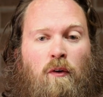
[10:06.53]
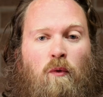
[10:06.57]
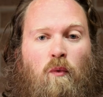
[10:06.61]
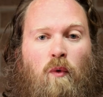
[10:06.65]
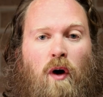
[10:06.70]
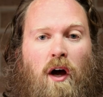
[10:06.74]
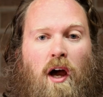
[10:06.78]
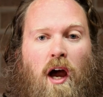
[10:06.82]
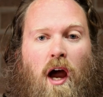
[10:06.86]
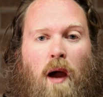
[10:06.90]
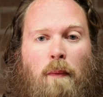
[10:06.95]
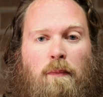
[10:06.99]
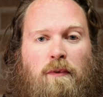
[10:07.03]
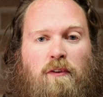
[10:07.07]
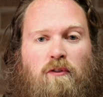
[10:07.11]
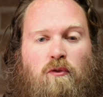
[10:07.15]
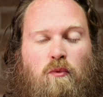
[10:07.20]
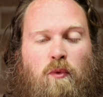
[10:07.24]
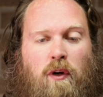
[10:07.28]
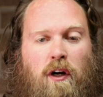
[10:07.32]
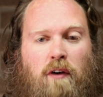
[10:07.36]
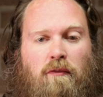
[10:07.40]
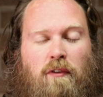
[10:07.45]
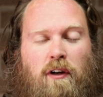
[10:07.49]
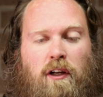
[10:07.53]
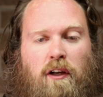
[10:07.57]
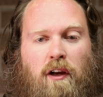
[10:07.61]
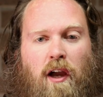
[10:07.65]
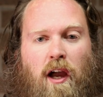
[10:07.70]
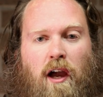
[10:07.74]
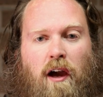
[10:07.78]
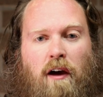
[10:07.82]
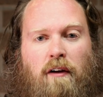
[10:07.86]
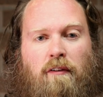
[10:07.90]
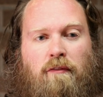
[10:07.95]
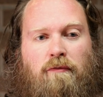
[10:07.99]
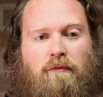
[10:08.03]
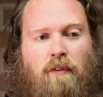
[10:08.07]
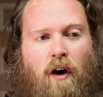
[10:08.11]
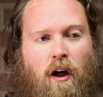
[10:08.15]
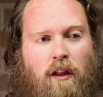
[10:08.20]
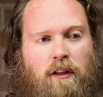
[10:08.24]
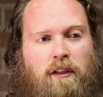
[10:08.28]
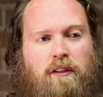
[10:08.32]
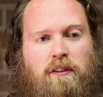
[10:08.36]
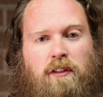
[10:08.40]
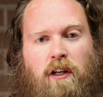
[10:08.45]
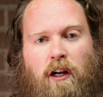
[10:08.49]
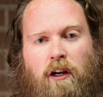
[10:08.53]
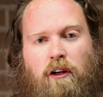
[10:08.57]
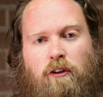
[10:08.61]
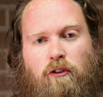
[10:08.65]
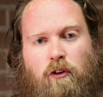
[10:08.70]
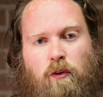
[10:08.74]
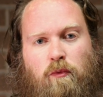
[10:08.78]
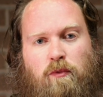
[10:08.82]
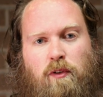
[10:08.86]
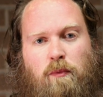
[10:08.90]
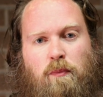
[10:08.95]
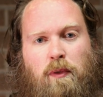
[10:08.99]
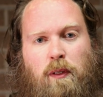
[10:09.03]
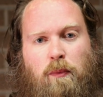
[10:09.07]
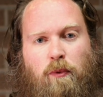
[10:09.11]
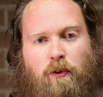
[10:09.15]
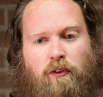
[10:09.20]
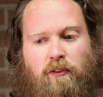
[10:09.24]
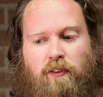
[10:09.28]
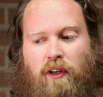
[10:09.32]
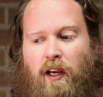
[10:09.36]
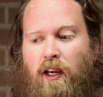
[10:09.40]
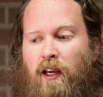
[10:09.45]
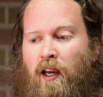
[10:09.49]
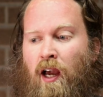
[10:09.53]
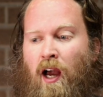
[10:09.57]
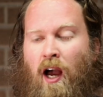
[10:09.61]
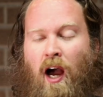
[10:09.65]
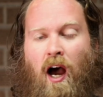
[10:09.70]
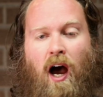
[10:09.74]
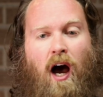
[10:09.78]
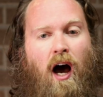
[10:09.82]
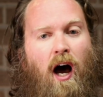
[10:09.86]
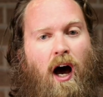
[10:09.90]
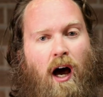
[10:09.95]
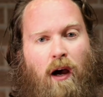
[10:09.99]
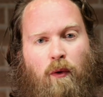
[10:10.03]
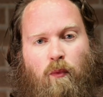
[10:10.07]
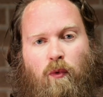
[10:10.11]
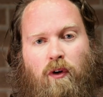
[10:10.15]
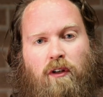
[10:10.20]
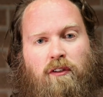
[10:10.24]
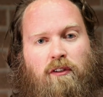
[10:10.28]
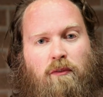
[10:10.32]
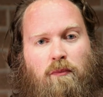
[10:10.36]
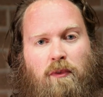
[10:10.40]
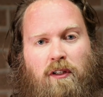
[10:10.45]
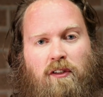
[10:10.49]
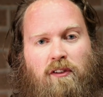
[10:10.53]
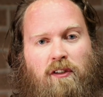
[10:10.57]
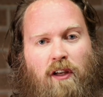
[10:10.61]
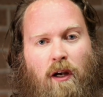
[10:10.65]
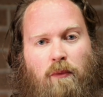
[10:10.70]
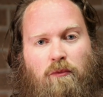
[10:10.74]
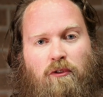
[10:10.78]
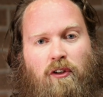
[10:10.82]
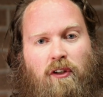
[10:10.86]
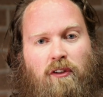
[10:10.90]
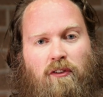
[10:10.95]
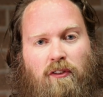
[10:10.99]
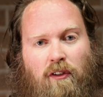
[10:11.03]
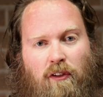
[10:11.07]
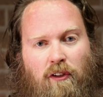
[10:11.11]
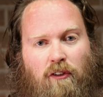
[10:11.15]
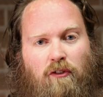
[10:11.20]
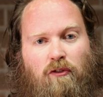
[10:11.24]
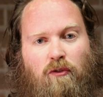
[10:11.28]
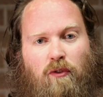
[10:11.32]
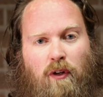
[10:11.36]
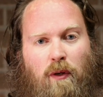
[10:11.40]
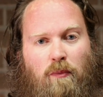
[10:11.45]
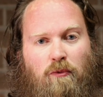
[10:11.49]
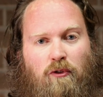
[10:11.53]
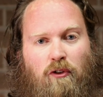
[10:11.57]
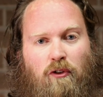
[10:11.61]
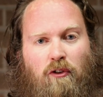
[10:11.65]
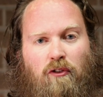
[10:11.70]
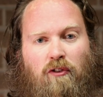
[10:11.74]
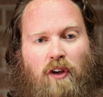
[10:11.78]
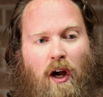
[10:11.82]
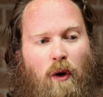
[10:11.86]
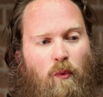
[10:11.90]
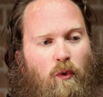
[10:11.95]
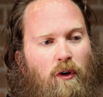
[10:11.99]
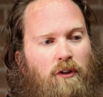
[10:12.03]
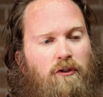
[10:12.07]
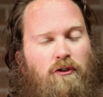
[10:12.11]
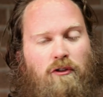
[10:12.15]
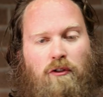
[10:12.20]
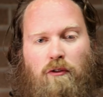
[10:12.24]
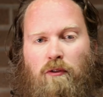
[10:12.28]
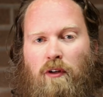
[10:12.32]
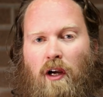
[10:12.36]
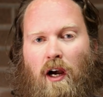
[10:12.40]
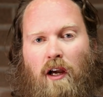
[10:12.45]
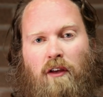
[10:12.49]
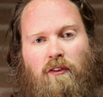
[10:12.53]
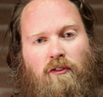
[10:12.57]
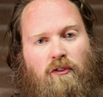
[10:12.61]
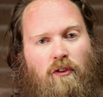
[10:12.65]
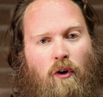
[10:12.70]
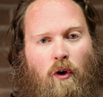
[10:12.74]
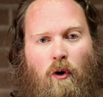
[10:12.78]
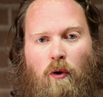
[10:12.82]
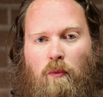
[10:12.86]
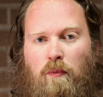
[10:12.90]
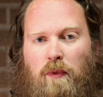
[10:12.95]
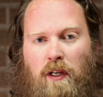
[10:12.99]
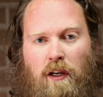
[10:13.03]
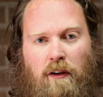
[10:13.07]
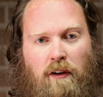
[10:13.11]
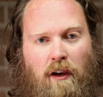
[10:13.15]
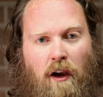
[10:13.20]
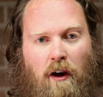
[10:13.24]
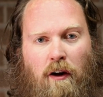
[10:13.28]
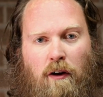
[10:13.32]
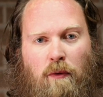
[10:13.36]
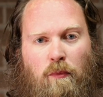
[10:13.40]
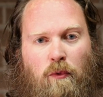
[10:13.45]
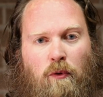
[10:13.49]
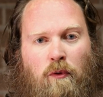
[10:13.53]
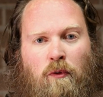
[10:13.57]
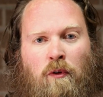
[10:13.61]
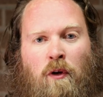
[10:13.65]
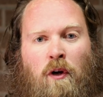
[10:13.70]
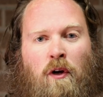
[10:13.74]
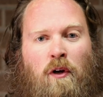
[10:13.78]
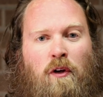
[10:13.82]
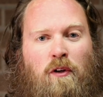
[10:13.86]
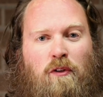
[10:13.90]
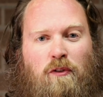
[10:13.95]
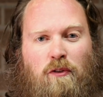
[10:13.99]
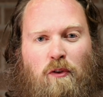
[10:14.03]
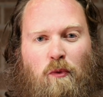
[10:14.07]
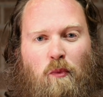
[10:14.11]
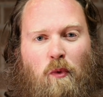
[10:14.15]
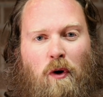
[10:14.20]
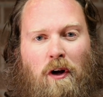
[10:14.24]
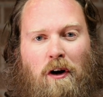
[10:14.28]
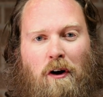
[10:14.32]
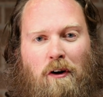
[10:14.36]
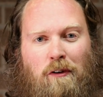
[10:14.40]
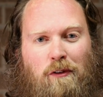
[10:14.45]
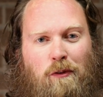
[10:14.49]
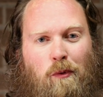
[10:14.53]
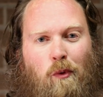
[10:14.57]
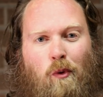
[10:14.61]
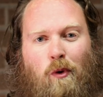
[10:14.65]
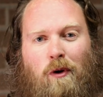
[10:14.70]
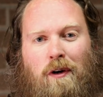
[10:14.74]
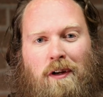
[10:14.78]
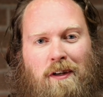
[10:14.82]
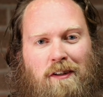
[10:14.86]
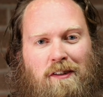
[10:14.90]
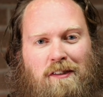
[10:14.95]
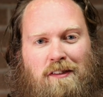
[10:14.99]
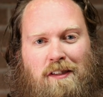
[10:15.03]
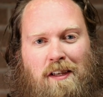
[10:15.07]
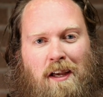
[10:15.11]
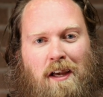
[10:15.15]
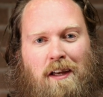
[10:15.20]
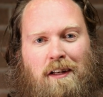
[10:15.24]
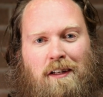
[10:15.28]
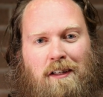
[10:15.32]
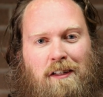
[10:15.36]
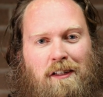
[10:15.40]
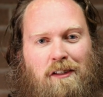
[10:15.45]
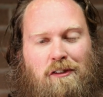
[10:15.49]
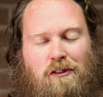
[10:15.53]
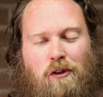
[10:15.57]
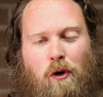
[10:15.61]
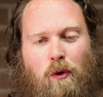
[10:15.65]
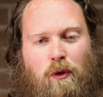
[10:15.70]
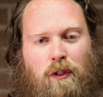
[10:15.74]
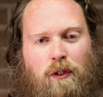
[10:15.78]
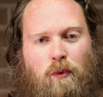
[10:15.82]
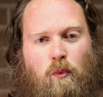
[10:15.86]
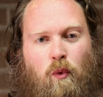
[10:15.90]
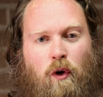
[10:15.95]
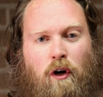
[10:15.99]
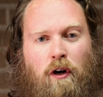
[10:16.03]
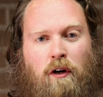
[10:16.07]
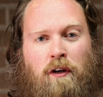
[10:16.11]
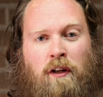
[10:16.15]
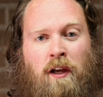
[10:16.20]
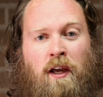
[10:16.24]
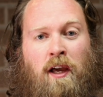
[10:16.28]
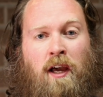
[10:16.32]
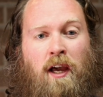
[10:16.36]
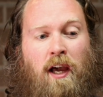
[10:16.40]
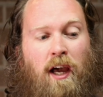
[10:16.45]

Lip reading: What happens whenever you have voluntary groups of people saying, I want to be subject to the scriptures. I want you guys to hold me accountable to what our Lord has said in his holy word.